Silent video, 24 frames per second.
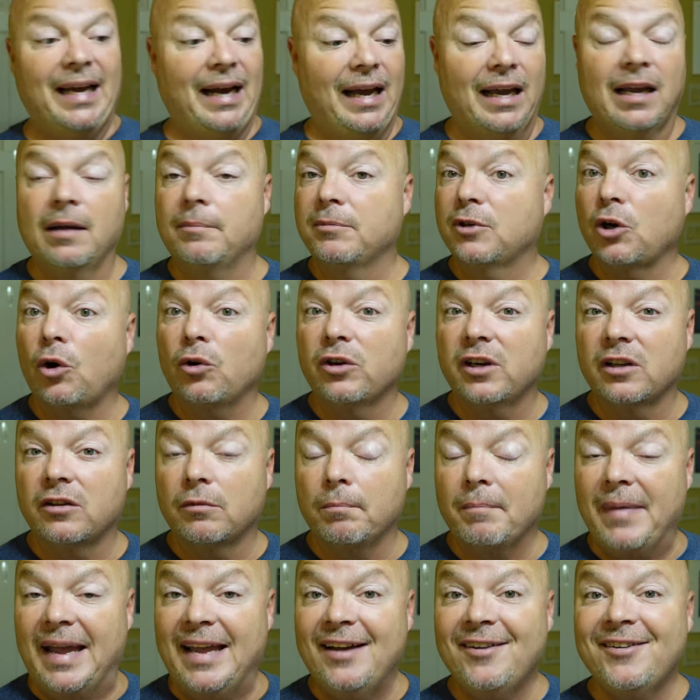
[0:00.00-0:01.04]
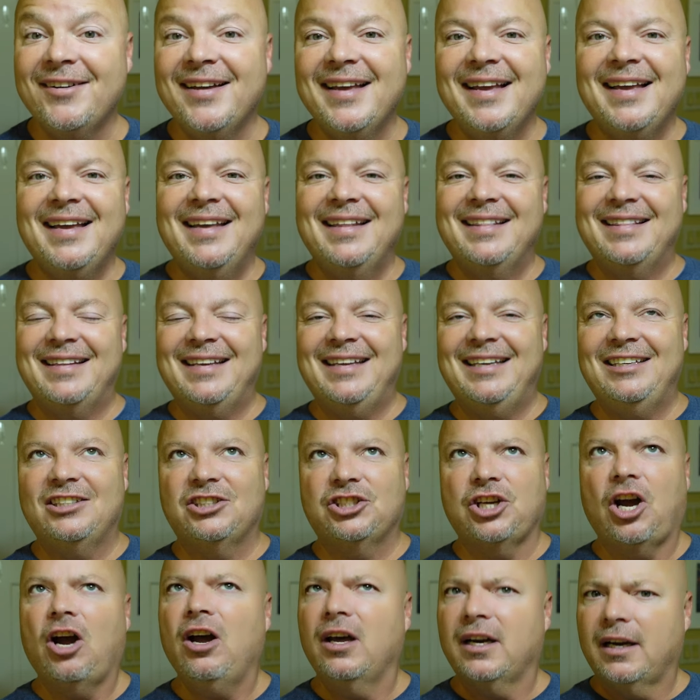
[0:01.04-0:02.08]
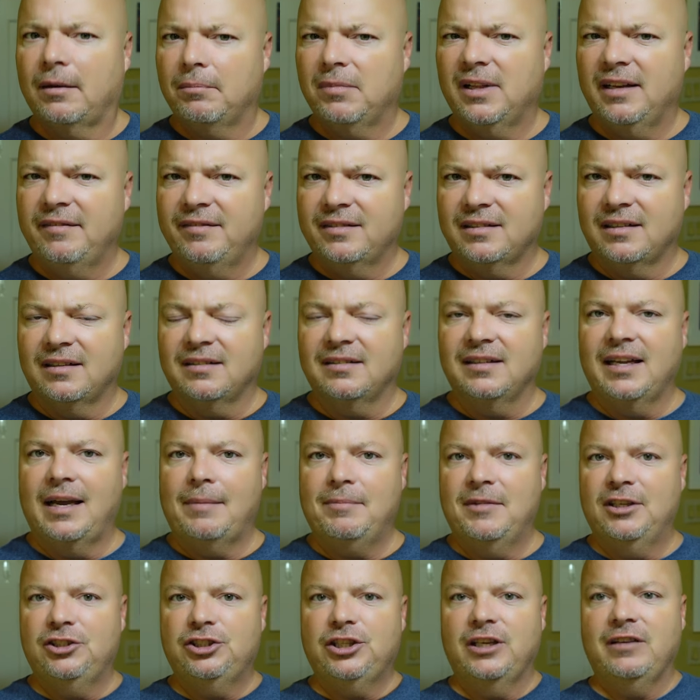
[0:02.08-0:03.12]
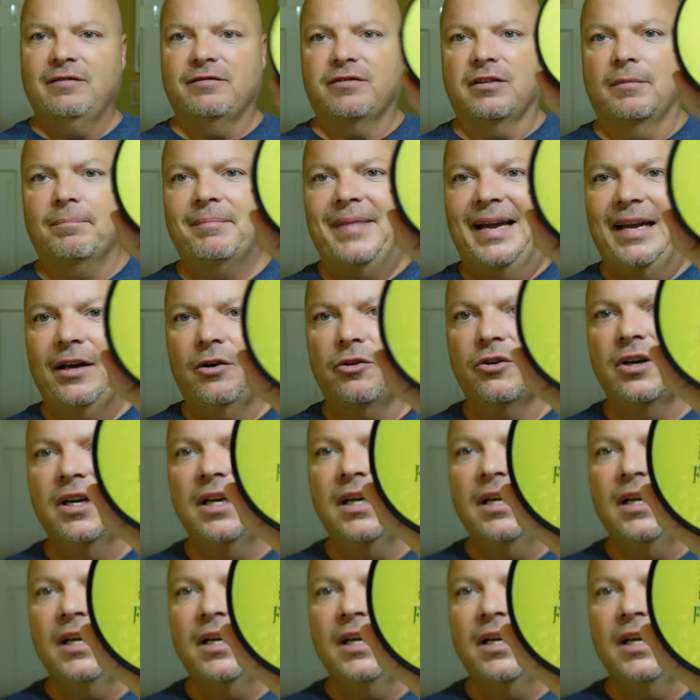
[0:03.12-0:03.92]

I am told it's Maol. The Sean, I believe is his name, the gent from Maol,